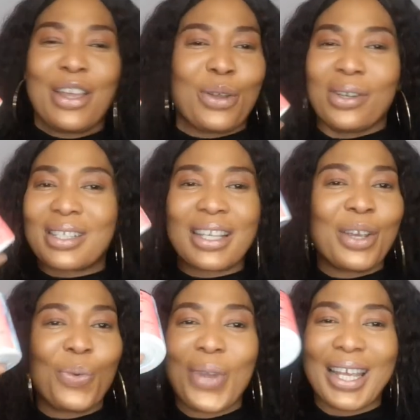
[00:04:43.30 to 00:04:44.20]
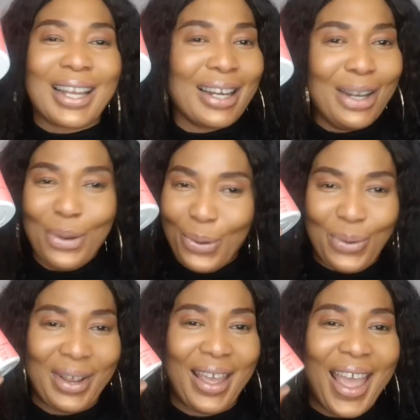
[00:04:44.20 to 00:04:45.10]
your skin will
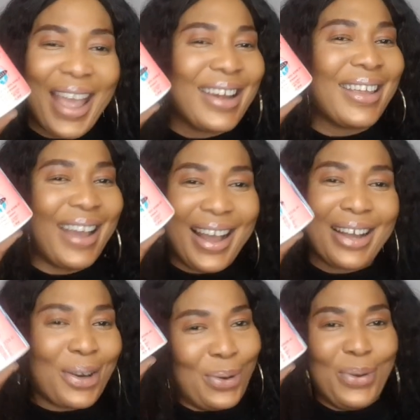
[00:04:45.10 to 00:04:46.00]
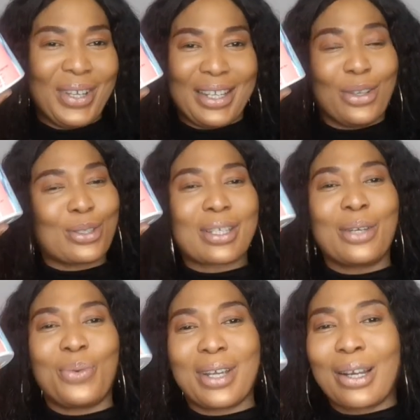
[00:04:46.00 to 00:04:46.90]
glow. Anyhow glowing, your
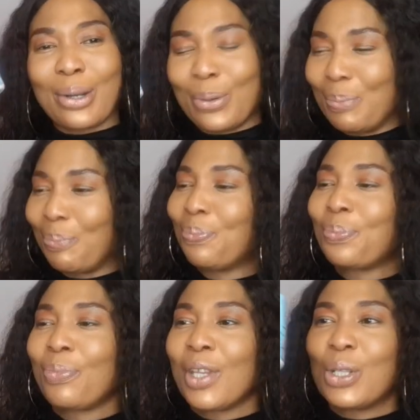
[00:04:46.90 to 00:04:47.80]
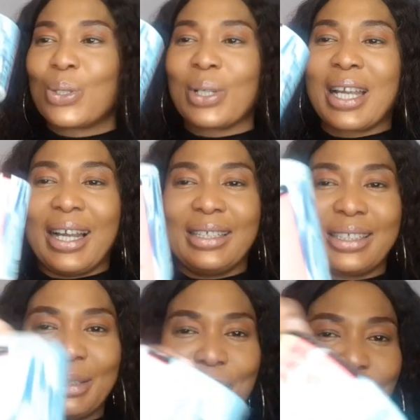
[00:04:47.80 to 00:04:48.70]
skin will glow. So
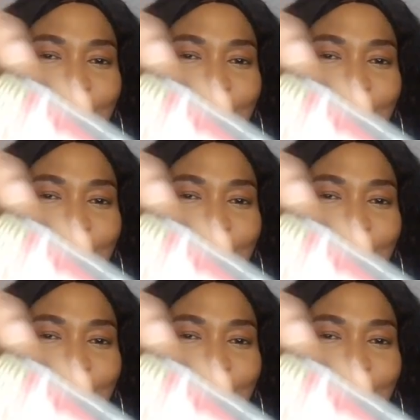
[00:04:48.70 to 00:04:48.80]
guys,